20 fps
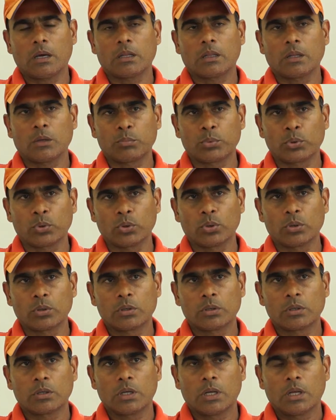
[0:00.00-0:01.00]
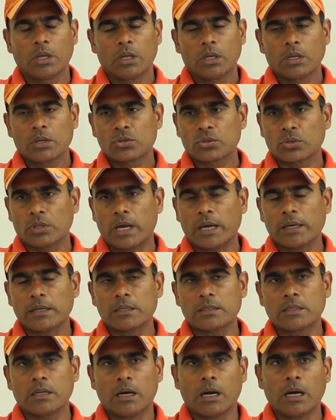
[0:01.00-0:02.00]
and the Pro. So that
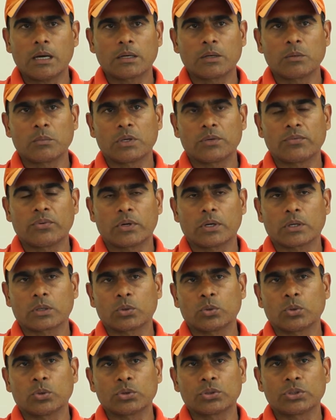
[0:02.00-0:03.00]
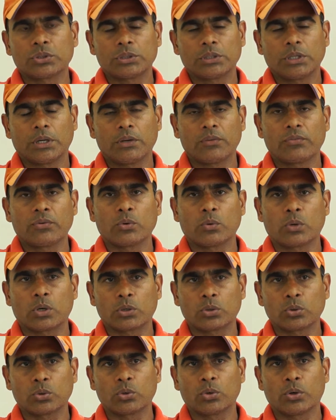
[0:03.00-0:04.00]
is the ultimate for a coach if you
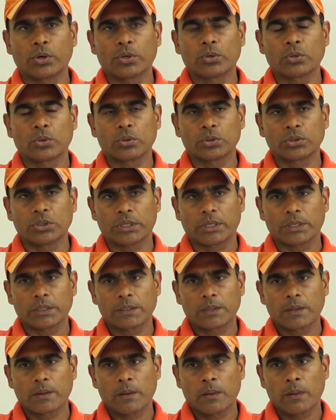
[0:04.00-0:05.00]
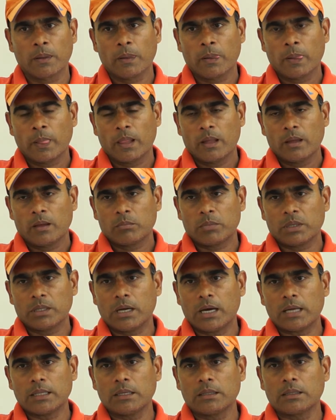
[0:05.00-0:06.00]
want to go into coaching. But
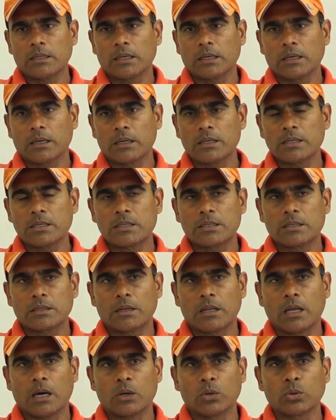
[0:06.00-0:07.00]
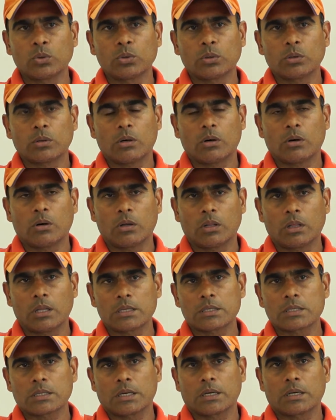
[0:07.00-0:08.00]
the other thing is now all
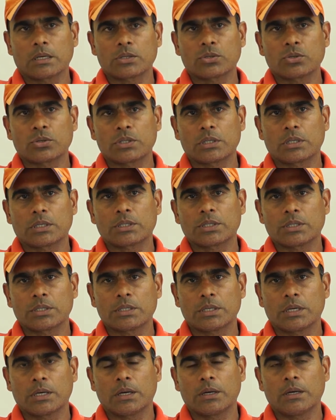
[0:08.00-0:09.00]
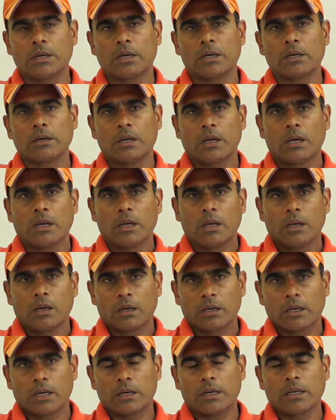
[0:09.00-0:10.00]
the state associations in India
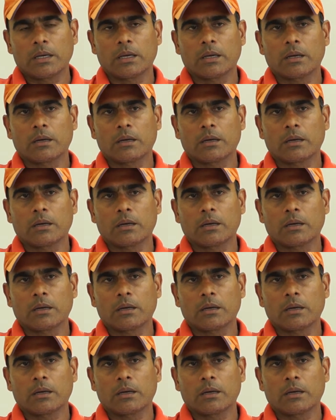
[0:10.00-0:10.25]
getting